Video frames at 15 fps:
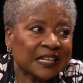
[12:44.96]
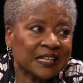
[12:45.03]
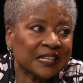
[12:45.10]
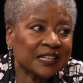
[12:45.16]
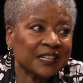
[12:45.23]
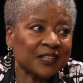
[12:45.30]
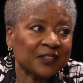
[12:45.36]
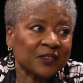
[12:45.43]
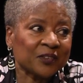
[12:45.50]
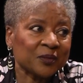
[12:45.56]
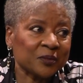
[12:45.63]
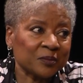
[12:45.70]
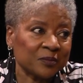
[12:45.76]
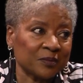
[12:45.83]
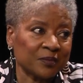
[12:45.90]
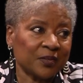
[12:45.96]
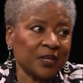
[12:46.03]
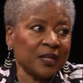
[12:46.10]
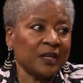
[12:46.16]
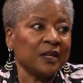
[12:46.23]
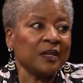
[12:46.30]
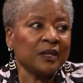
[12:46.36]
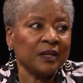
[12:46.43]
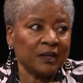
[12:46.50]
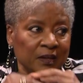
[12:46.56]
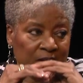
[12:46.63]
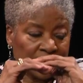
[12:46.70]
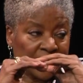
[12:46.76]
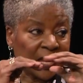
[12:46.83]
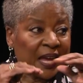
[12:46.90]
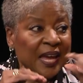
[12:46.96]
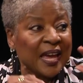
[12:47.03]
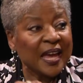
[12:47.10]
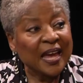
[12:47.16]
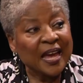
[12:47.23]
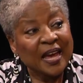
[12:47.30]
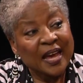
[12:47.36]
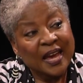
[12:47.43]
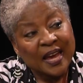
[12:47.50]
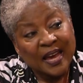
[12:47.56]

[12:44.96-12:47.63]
Yeah, they have all the resources that are.